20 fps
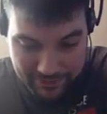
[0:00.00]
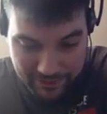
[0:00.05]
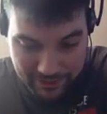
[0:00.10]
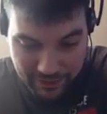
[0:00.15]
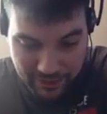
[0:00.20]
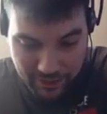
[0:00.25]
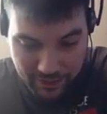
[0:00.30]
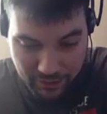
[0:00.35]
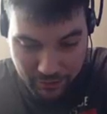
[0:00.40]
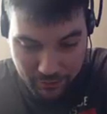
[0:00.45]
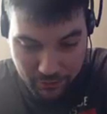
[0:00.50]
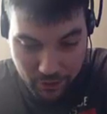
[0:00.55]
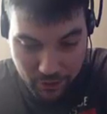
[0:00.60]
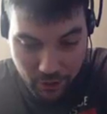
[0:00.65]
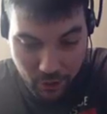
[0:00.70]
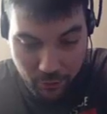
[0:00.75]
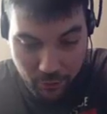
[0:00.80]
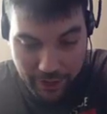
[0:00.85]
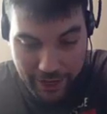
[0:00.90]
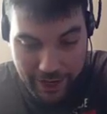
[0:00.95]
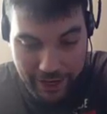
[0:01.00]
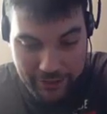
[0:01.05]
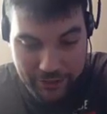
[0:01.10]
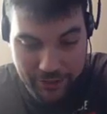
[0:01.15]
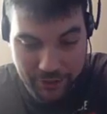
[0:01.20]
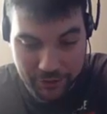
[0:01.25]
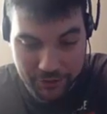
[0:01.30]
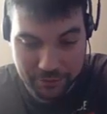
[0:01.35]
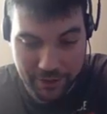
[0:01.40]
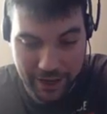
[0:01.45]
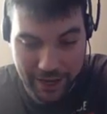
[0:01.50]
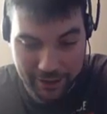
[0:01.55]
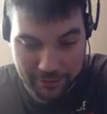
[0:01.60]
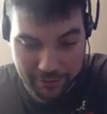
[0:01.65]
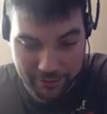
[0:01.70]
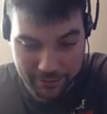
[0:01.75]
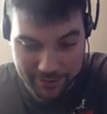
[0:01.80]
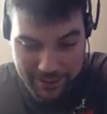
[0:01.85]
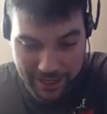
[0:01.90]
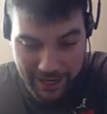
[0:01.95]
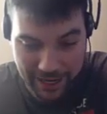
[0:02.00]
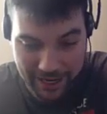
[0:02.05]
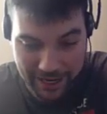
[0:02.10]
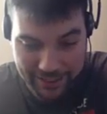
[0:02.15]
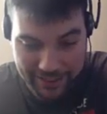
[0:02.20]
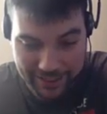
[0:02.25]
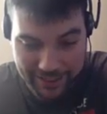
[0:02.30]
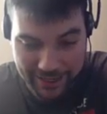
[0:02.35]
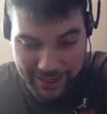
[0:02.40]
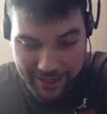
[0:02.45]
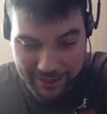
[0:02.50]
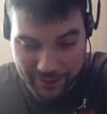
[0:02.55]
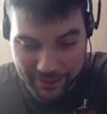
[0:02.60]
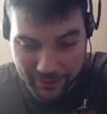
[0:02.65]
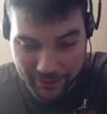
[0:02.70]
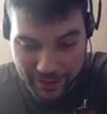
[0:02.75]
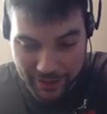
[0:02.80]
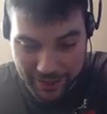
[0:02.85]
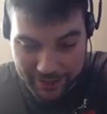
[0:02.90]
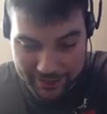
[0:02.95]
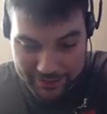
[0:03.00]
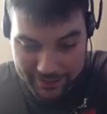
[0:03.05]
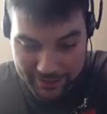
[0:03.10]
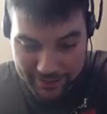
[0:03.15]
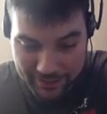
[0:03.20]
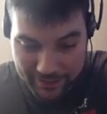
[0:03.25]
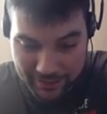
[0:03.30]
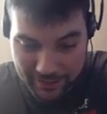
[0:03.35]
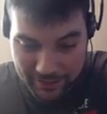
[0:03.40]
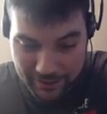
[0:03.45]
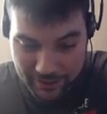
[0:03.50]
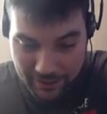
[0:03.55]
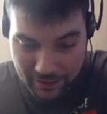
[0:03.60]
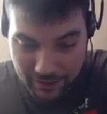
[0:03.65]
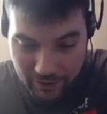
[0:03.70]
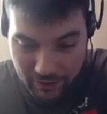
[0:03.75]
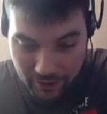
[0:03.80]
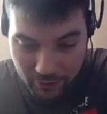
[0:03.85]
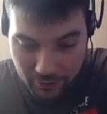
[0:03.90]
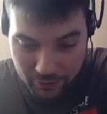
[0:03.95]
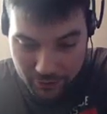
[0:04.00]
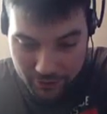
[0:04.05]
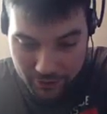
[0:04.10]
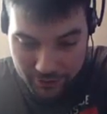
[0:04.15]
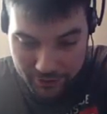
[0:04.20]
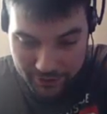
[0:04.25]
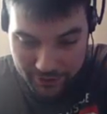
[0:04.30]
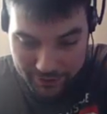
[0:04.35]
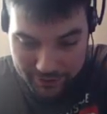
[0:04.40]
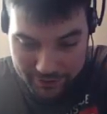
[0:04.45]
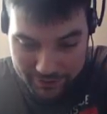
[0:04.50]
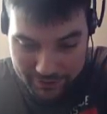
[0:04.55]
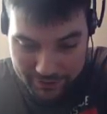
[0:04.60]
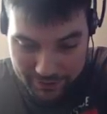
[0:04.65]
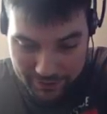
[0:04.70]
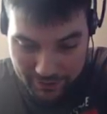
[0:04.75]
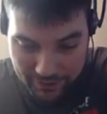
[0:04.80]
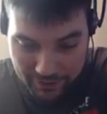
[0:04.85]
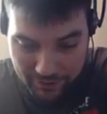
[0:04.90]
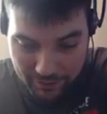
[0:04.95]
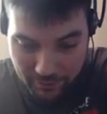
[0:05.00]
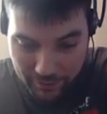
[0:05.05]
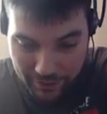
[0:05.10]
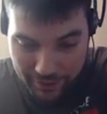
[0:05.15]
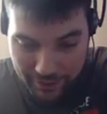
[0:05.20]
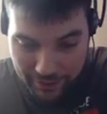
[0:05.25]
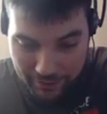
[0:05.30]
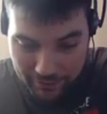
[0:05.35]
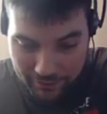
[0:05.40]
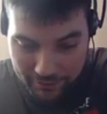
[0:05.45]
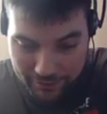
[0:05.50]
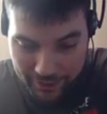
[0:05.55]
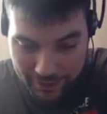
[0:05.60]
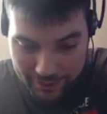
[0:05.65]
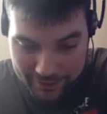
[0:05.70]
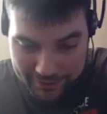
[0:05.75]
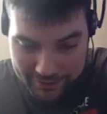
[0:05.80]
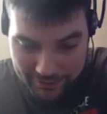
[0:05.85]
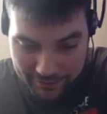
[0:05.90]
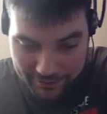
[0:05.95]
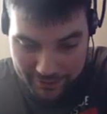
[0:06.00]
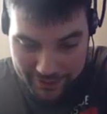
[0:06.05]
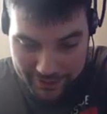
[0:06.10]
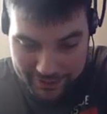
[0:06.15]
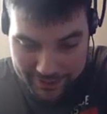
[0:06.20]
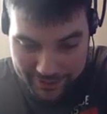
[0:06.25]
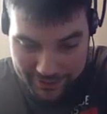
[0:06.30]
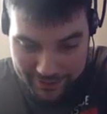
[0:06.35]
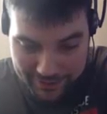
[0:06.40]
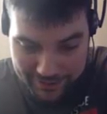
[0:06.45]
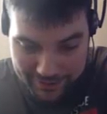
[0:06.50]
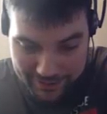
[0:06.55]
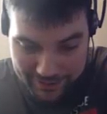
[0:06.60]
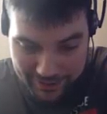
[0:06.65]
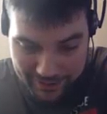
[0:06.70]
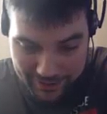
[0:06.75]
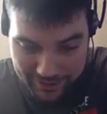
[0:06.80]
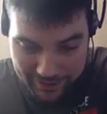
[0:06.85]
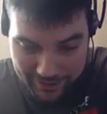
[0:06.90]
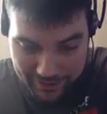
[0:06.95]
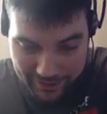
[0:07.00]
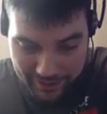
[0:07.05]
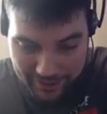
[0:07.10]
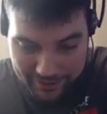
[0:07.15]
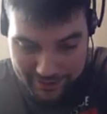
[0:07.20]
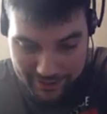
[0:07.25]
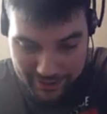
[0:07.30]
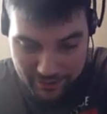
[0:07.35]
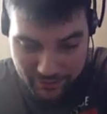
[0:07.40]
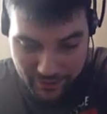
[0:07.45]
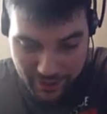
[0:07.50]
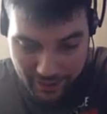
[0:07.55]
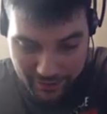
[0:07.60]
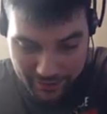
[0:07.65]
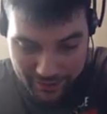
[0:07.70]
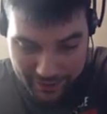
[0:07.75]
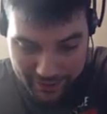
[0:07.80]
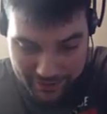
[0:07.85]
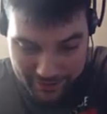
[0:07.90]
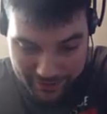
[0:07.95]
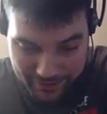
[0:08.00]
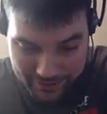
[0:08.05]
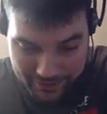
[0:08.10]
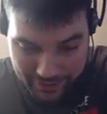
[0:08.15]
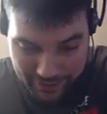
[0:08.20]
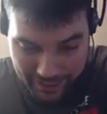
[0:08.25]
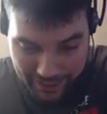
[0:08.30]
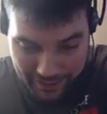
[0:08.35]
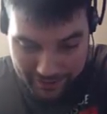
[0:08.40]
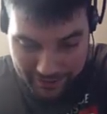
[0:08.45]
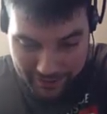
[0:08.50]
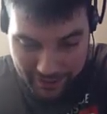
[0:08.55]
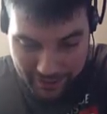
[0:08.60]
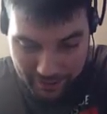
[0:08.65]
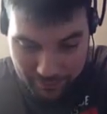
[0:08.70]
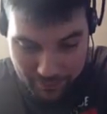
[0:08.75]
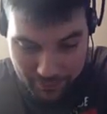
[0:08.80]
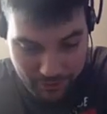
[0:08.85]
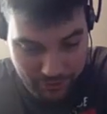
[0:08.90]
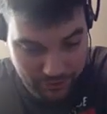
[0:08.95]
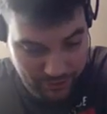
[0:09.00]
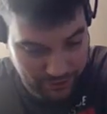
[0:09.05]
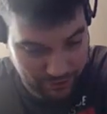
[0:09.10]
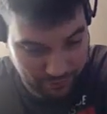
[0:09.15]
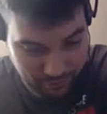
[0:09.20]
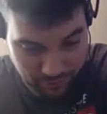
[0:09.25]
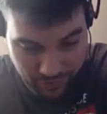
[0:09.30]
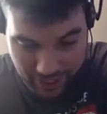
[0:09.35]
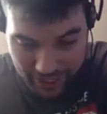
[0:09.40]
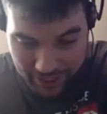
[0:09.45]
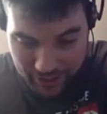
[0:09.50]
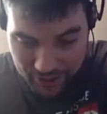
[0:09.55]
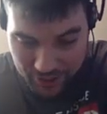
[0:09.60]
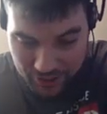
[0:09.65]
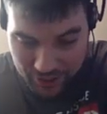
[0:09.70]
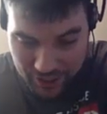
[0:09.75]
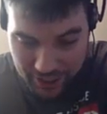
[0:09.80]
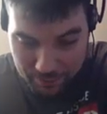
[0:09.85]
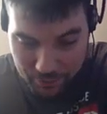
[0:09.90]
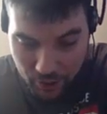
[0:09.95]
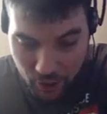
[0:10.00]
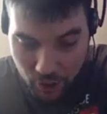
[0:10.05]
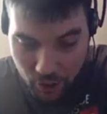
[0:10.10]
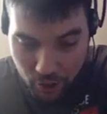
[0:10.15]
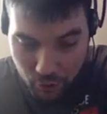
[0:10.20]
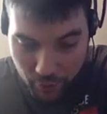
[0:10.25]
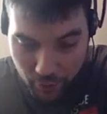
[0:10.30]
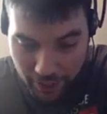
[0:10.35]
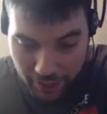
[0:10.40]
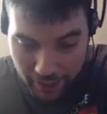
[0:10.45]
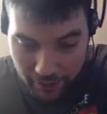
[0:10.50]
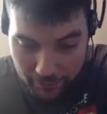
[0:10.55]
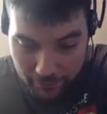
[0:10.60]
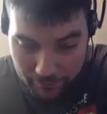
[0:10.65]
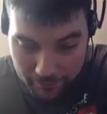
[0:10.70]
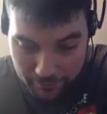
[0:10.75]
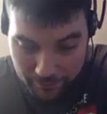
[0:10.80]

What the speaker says: Oh, it actually goes backwards. I did not know that. Oh, goodness. Oh, wow. Okay, so this is very interesting, and the numbers, they just keep, oh, wow.